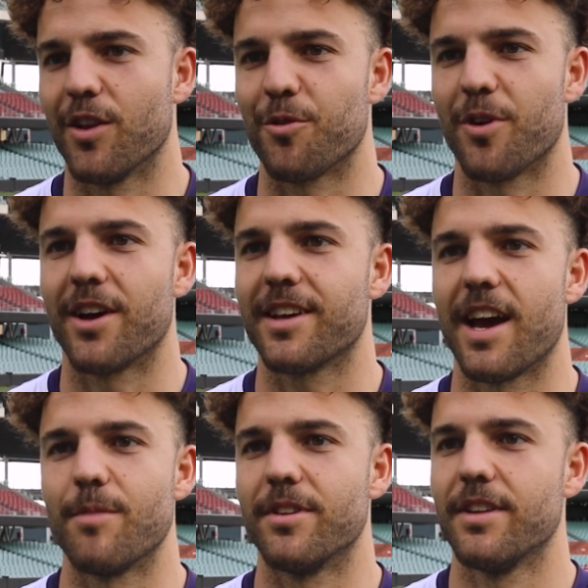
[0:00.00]
Luke Ryan
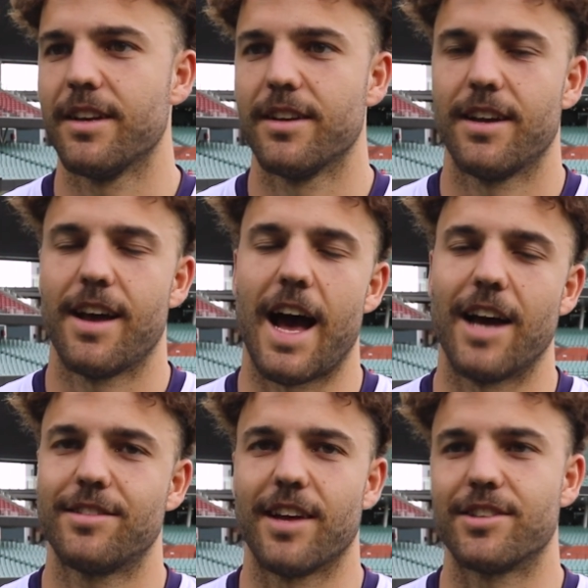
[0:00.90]
game. And
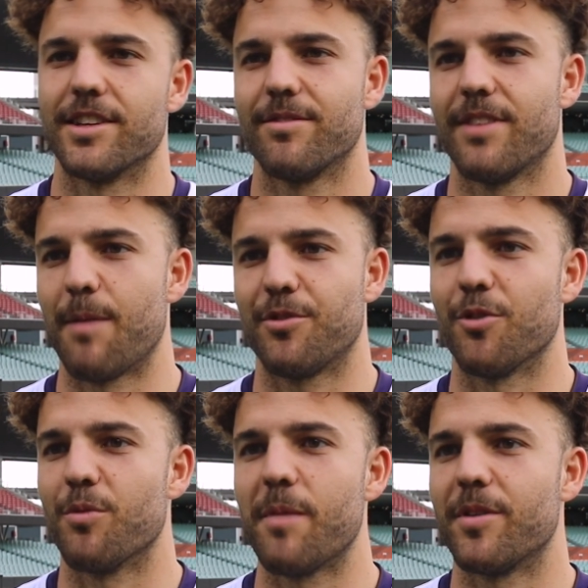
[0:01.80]
he's such an
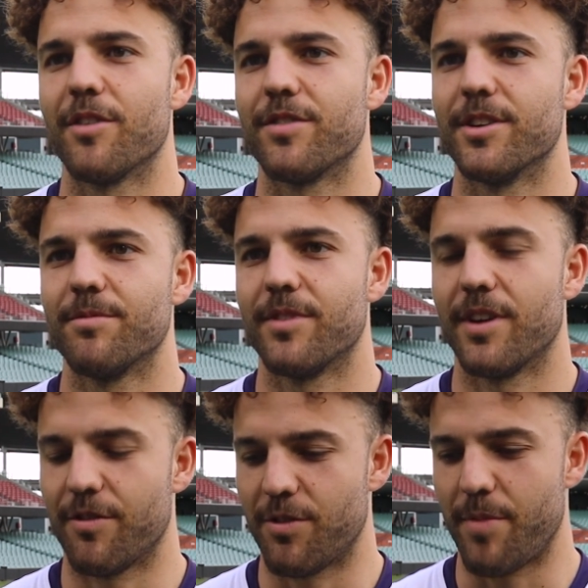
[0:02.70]
absolute weapon off the
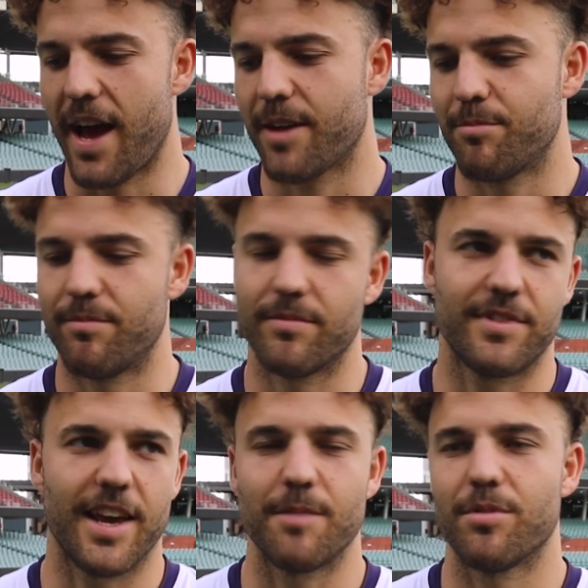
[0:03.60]
back,
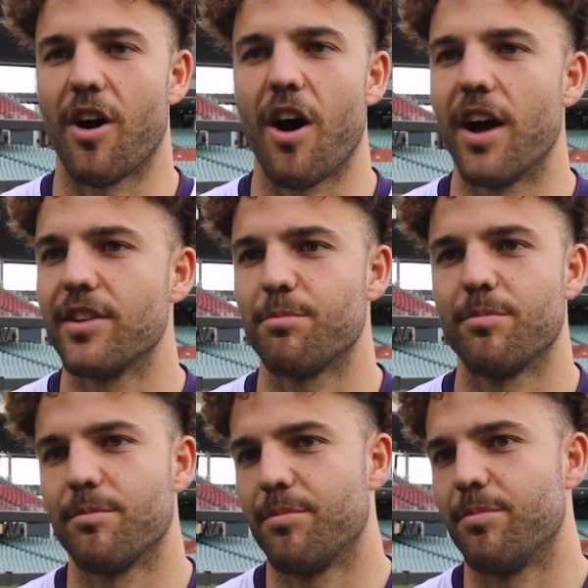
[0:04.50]
deep, high,
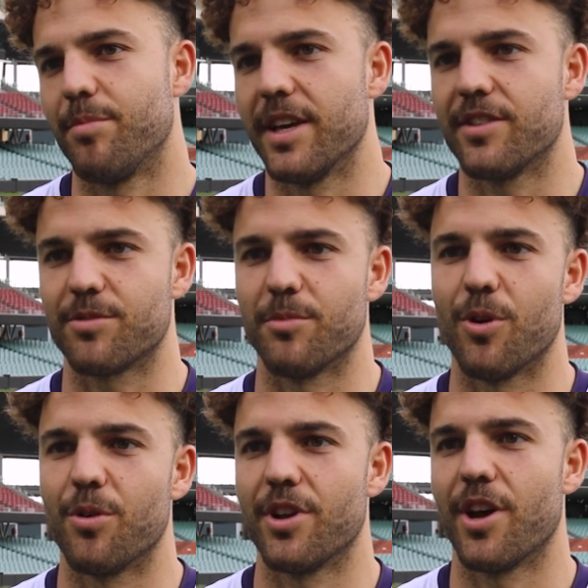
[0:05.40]
big,
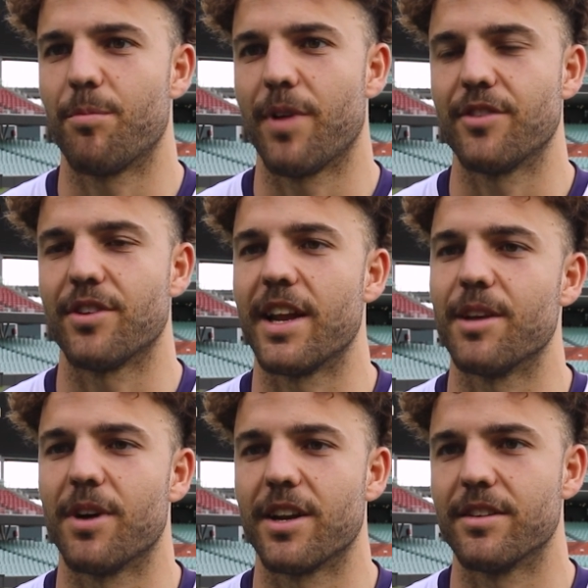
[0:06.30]
small, you know, plays on
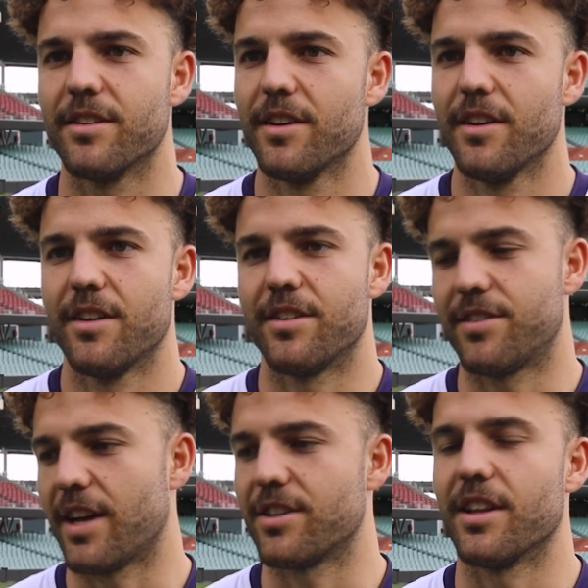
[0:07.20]
anyone and
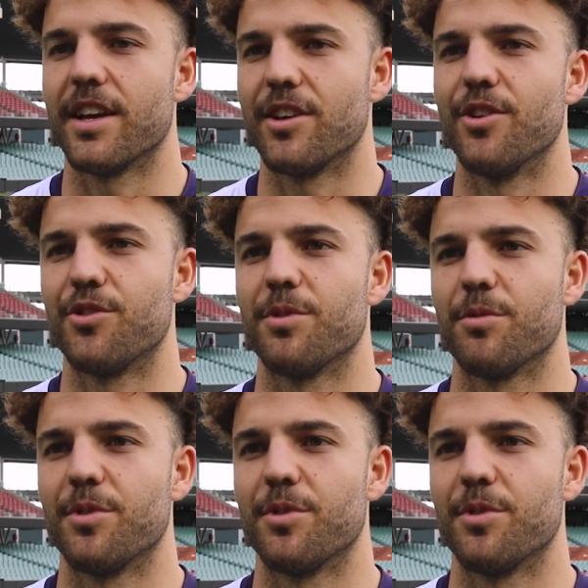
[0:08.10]
just such an elite user